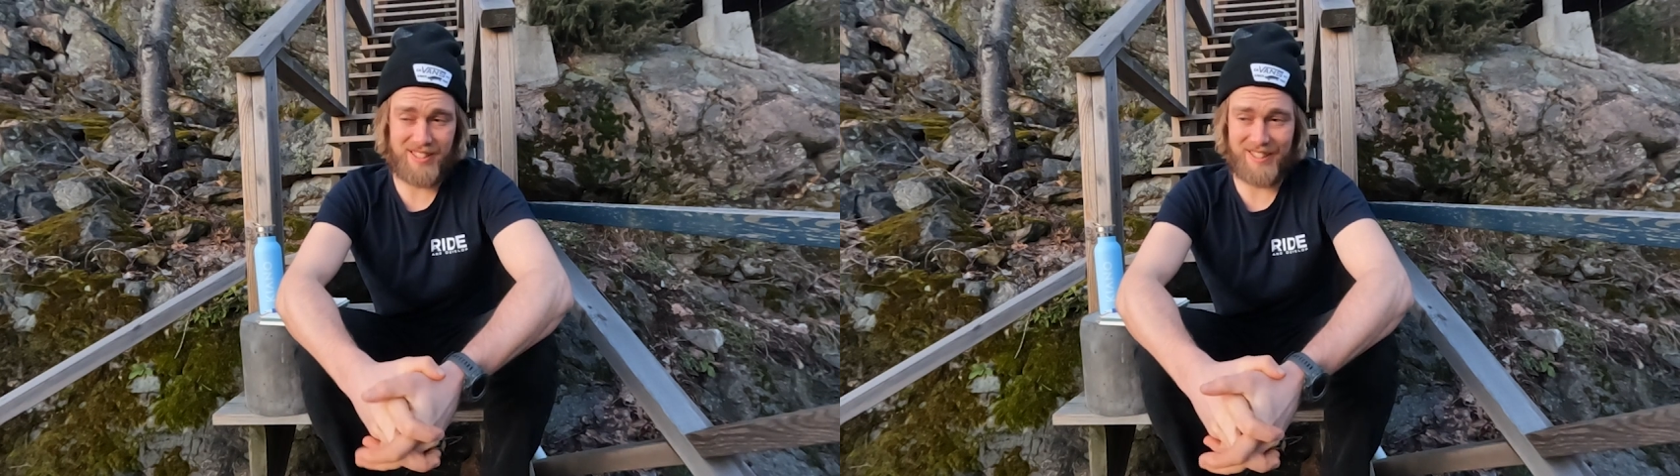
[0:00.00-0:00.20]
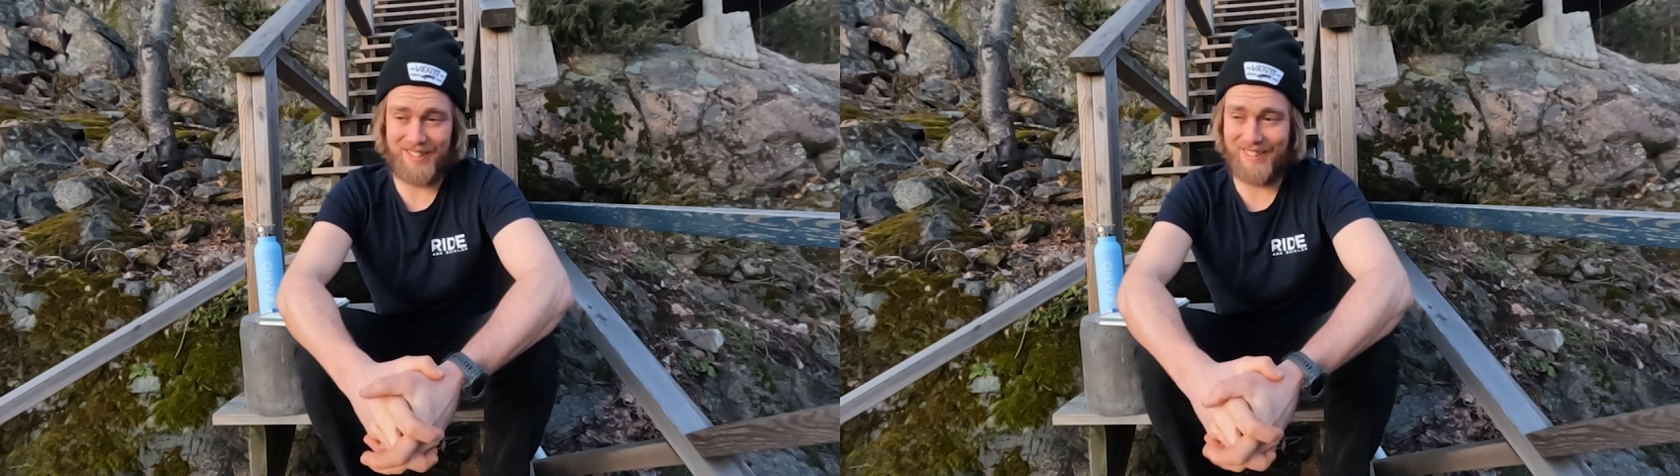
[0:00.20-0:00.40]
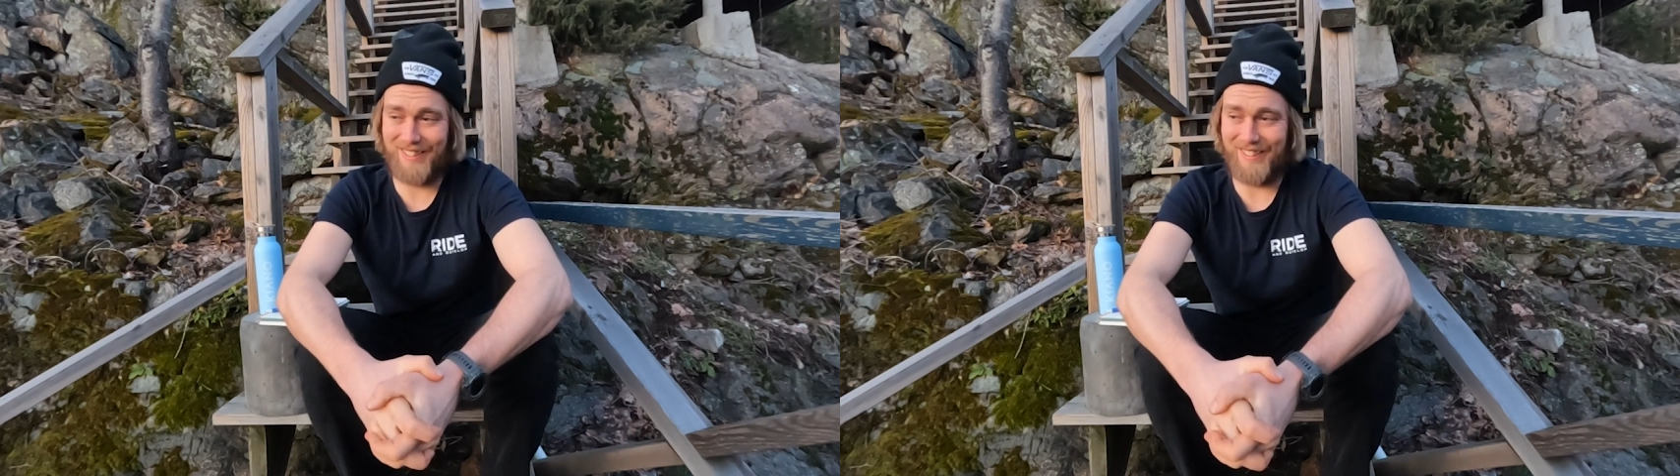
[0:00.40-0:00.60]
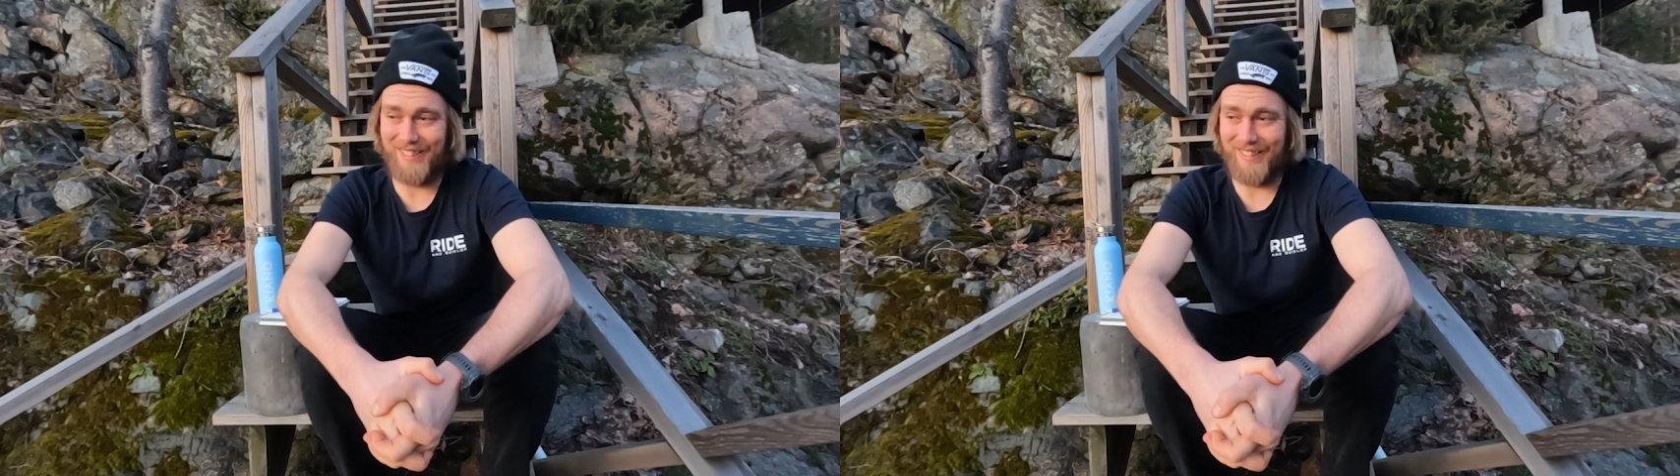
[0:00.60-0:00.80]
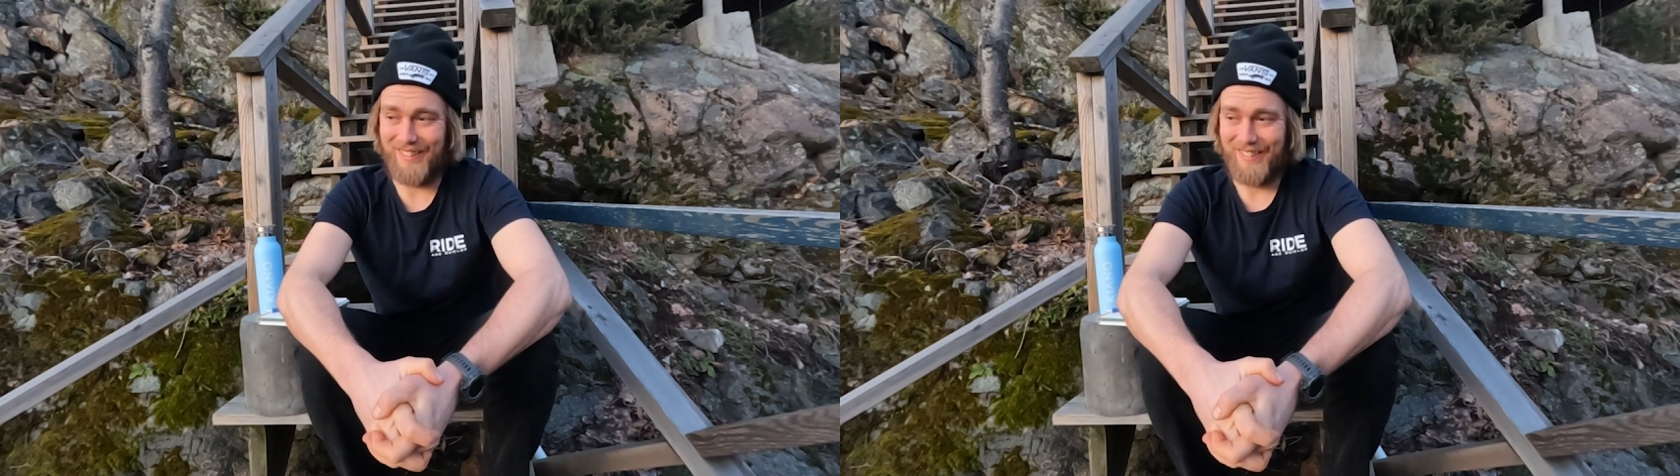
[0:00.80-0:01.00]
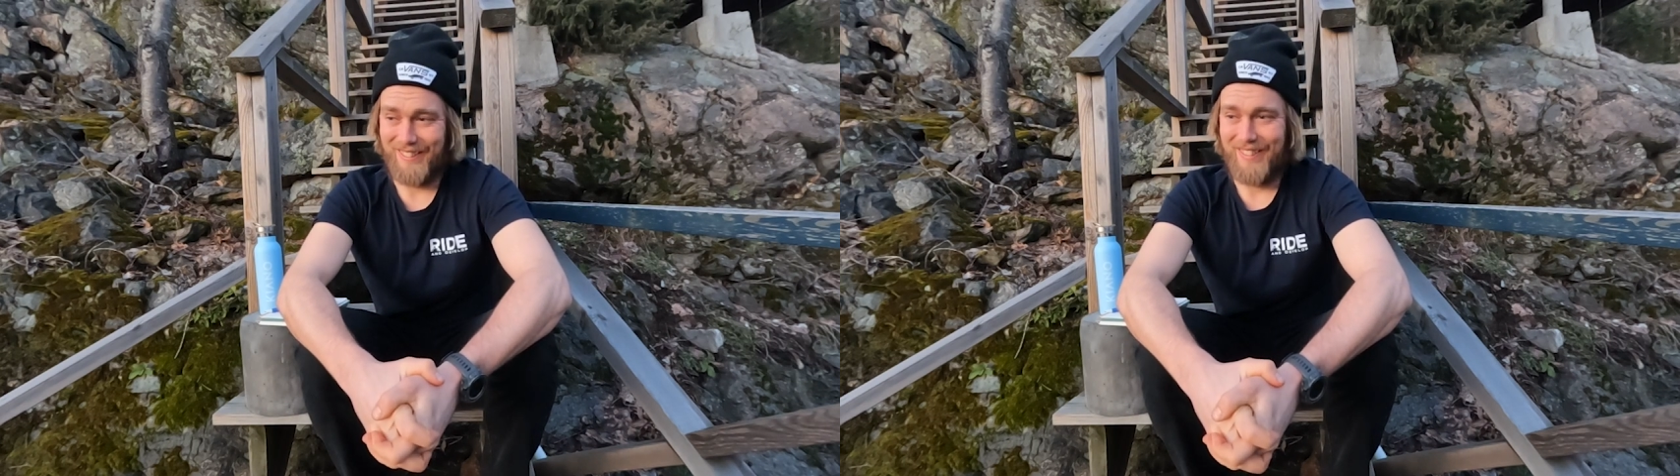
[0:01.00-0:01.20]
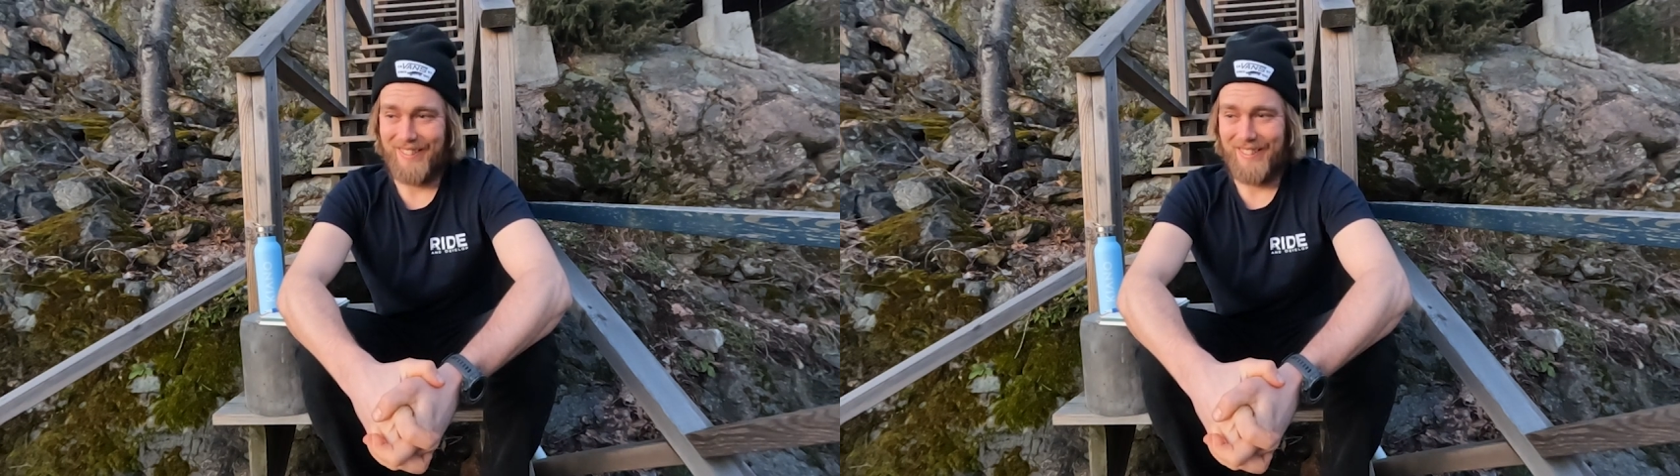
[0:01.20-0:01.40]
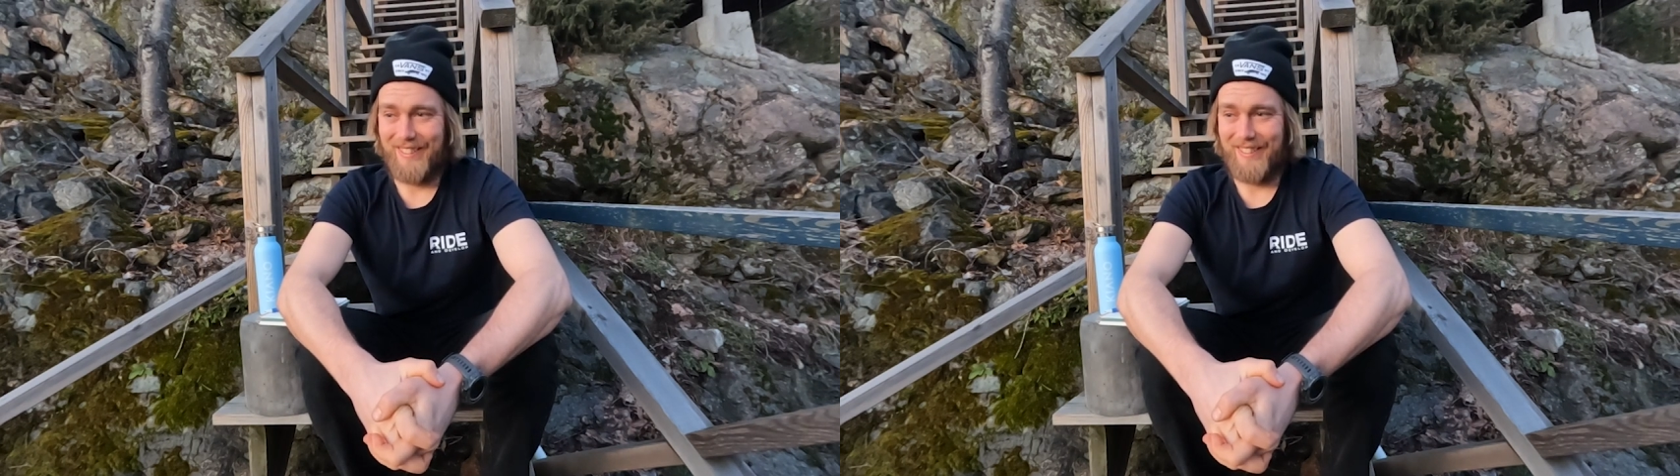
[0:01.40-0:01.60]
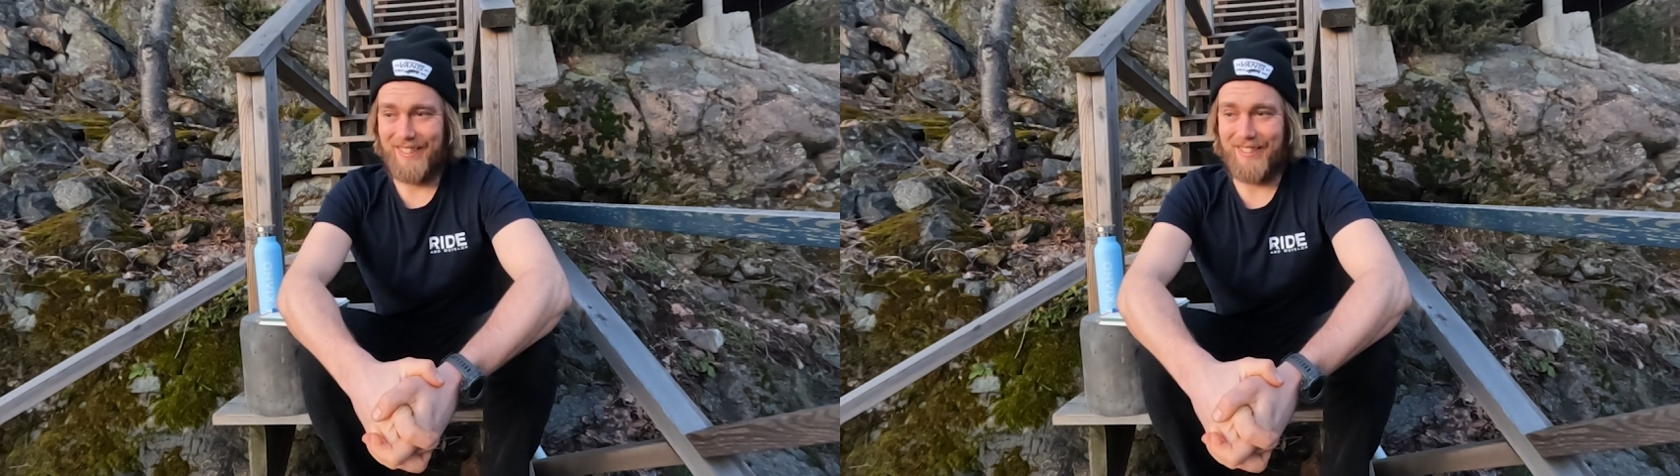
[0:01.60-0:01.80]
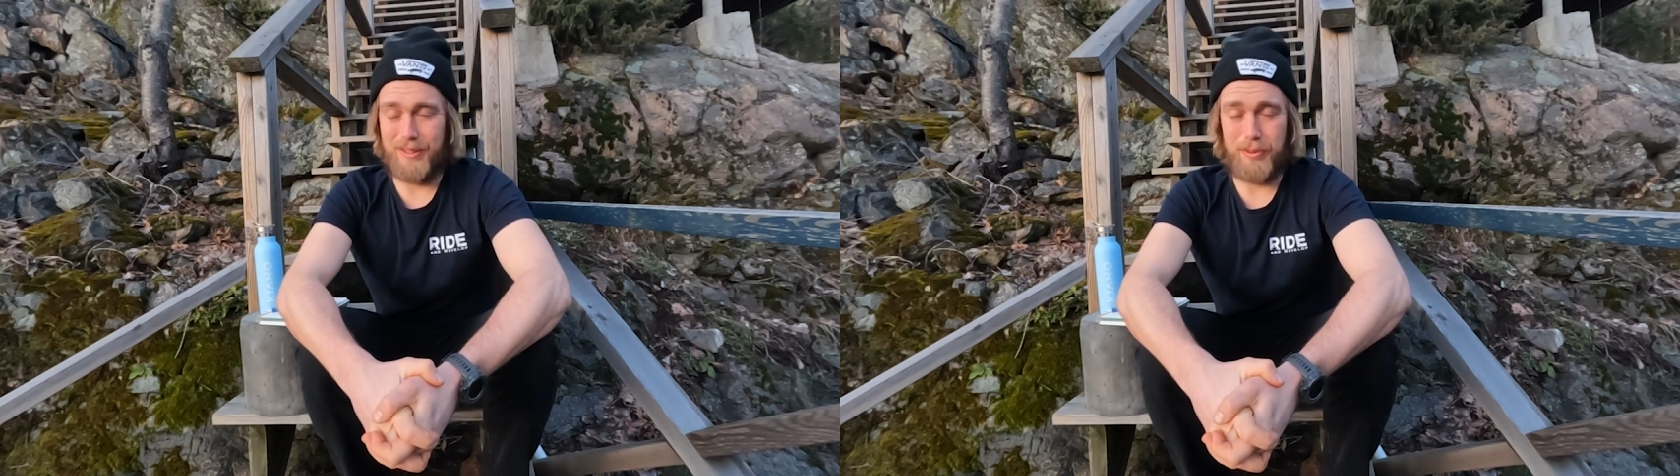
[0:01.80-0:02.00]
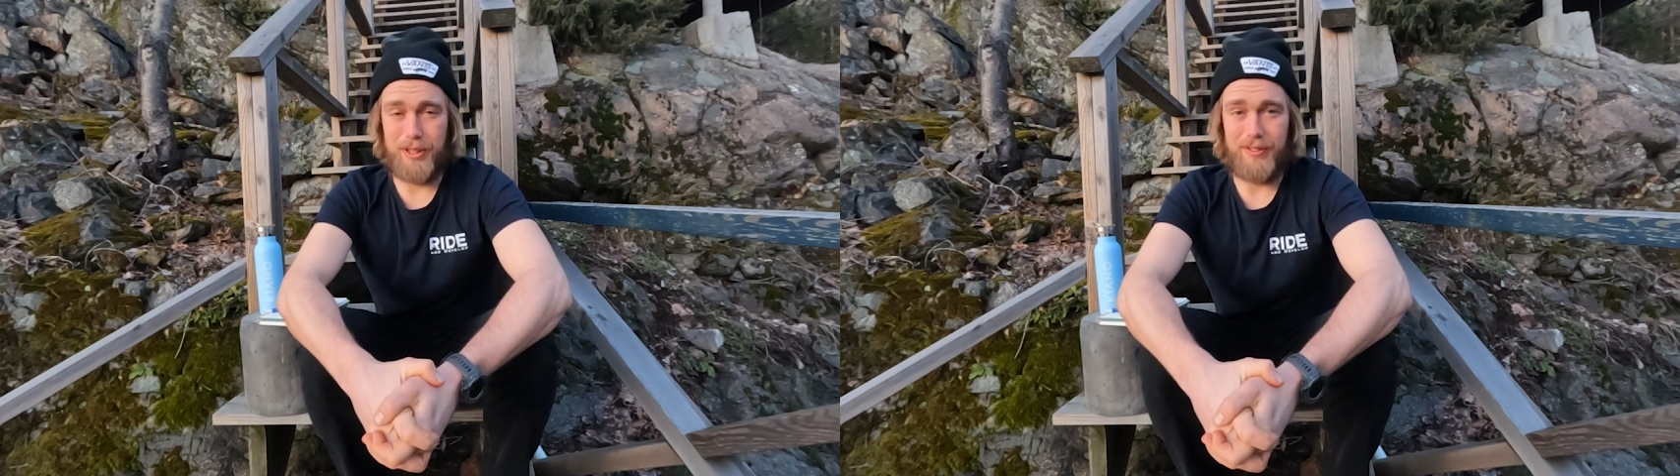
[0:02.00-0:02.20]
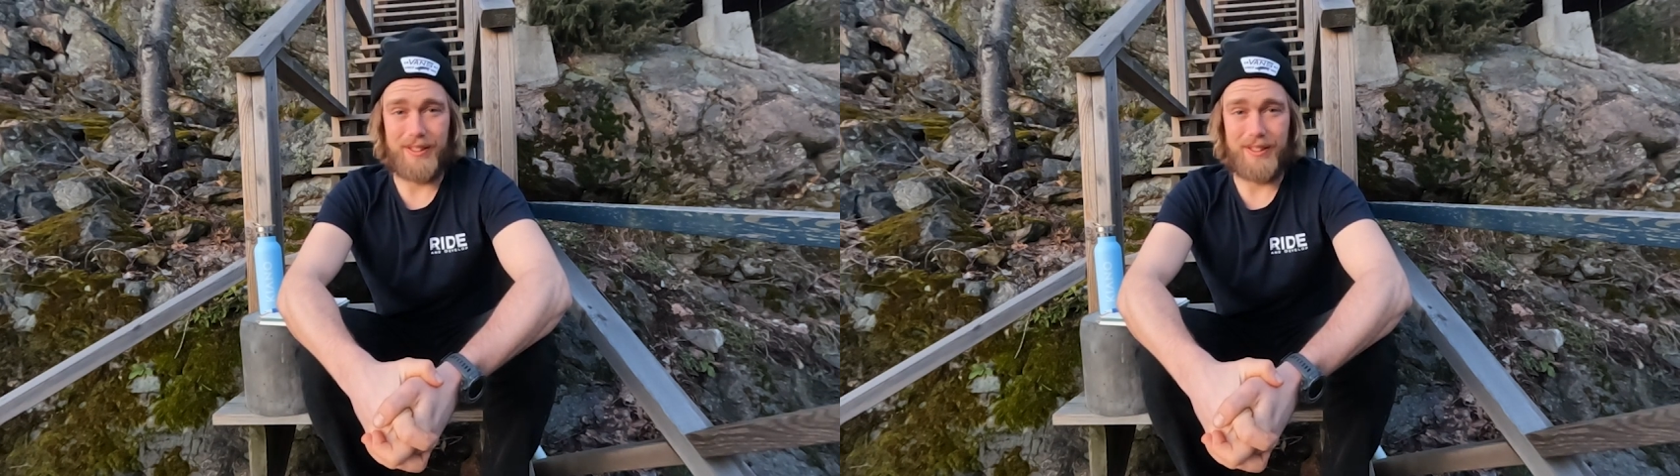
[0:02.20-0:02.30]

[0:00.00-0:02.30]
Some of these